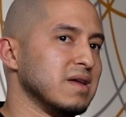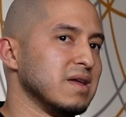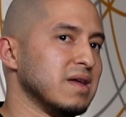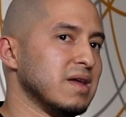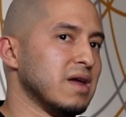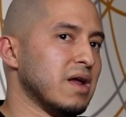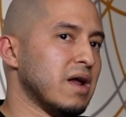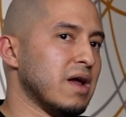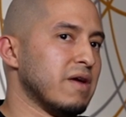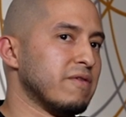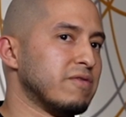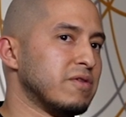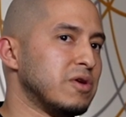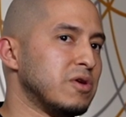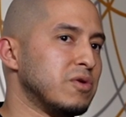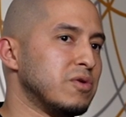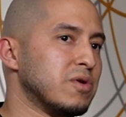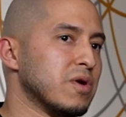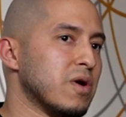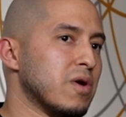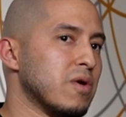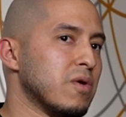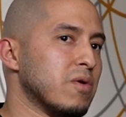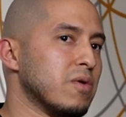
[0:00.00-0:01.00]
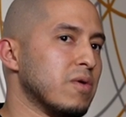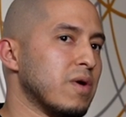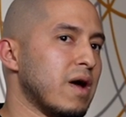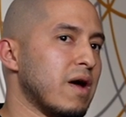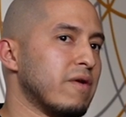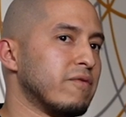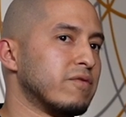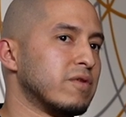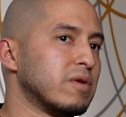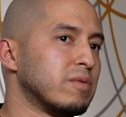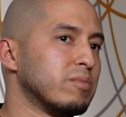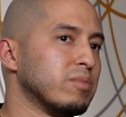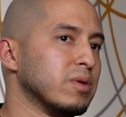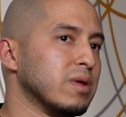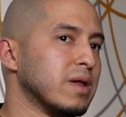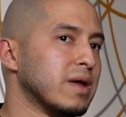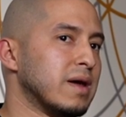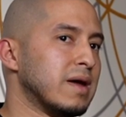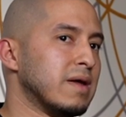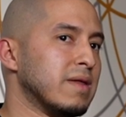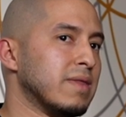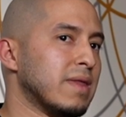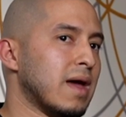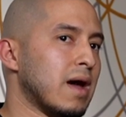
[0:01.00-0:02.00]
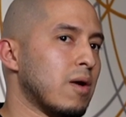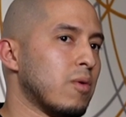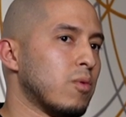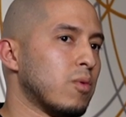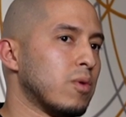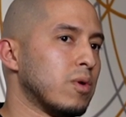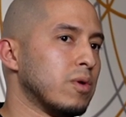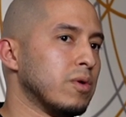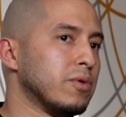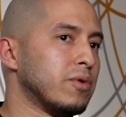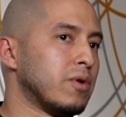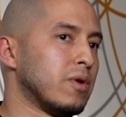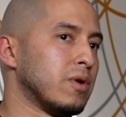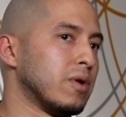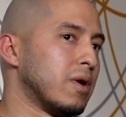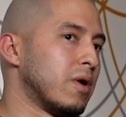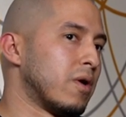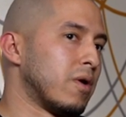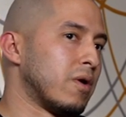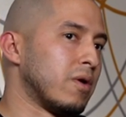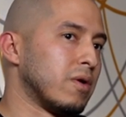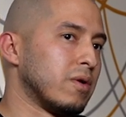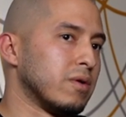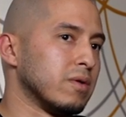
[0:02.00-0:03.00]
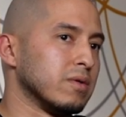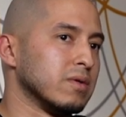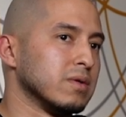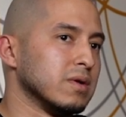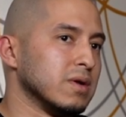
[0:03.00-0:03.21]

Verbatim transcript: yeah if you don't ever play in that world or, or